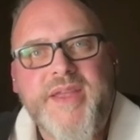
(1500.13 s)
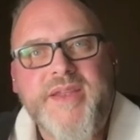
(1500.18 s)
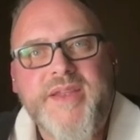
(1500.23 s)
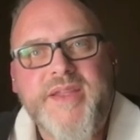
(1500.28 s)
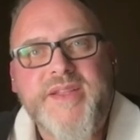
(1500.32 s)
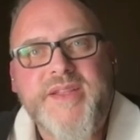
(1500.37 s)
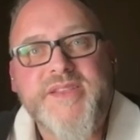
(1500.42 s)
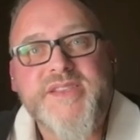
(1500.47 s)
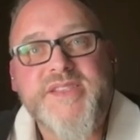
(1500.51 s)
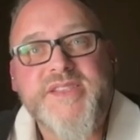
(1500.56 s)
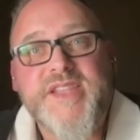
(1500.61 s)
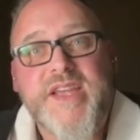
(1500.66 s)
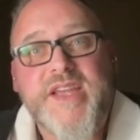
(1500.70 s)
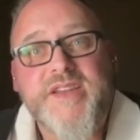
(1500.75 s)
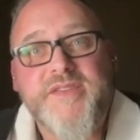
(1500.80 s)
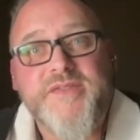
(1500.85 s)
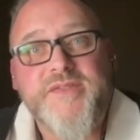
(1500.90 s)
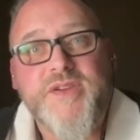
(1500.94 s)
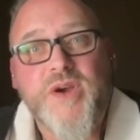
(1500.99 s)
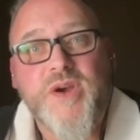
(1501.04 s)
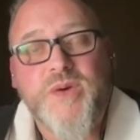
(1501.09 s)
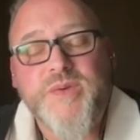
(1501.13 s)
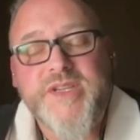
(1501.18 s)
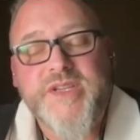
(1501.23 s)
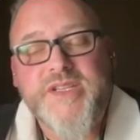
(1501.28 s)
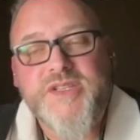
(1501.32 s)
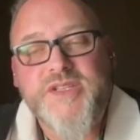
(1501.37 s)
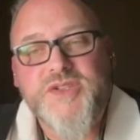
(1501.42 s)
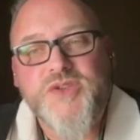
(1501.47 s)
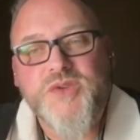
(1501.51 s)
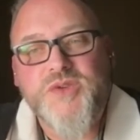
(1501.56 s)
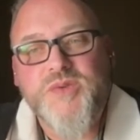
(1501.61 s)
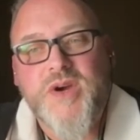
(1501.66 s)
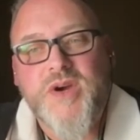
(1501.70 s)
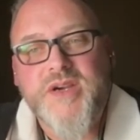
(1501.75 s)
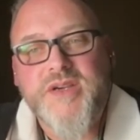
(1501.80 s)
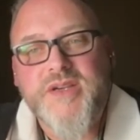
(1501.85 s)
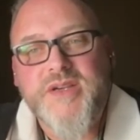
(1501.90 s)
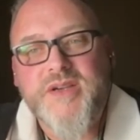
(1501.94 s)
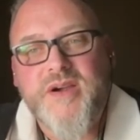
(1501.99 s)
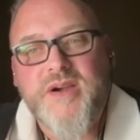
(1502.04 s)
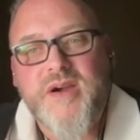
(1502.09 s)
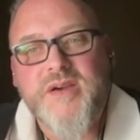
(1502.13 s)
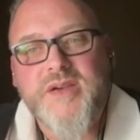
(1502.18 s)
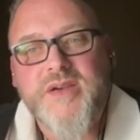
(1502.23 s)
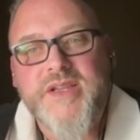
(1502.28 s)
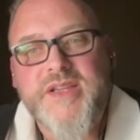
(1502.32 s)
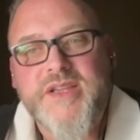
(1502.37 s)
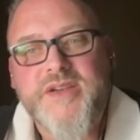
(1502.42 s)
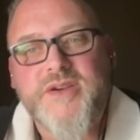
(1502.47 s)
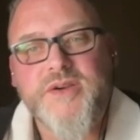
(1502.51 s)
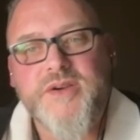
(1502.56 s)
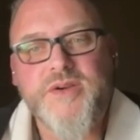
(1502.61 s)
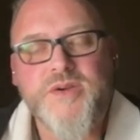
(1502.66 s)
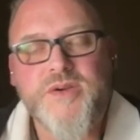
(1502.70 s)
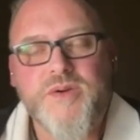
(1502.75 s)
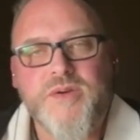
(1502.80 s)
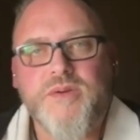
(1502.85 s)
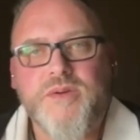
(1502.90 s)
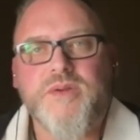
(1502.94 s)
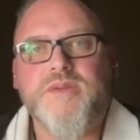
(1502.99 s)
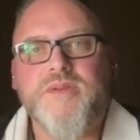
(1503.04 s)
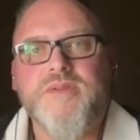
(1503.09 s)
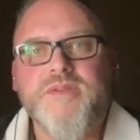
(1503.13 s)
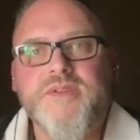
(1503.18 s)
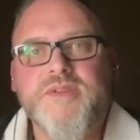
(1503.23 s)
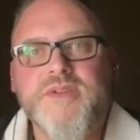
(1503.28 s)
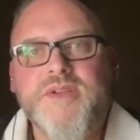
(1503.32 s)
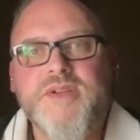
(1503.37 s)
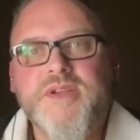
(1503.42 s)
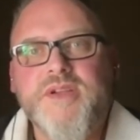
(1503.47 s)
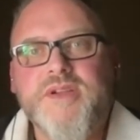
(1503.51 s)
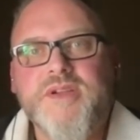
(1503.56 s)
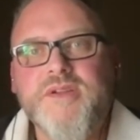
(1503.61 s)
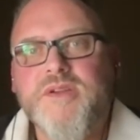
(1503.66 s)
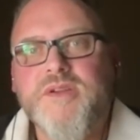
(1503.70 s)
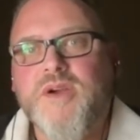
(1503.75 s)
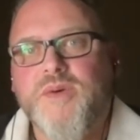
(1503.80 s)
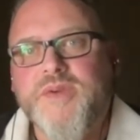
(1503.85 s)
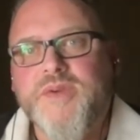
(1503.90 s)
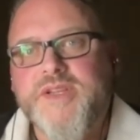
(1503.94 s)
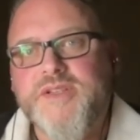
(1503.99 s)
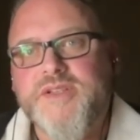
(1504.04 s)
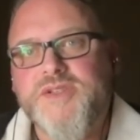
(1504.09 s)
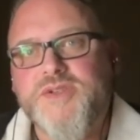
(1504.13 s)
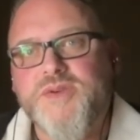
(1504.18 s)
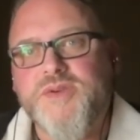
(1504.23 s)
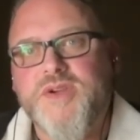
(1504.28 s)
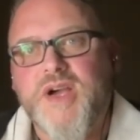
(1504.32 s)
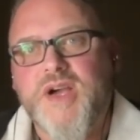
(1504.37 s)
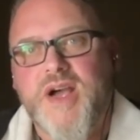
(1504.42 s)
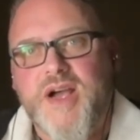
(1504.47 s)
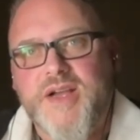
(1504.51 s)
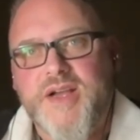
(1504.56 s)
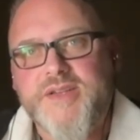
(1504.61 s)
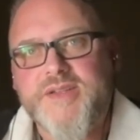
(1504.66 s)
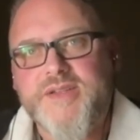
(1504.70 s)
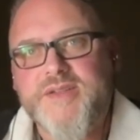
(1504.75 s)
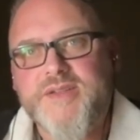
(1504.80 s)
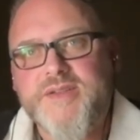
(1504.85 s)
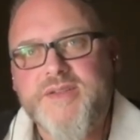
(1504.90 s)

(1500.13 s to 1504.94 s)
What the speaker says: instead of going to our inner Google, going to God,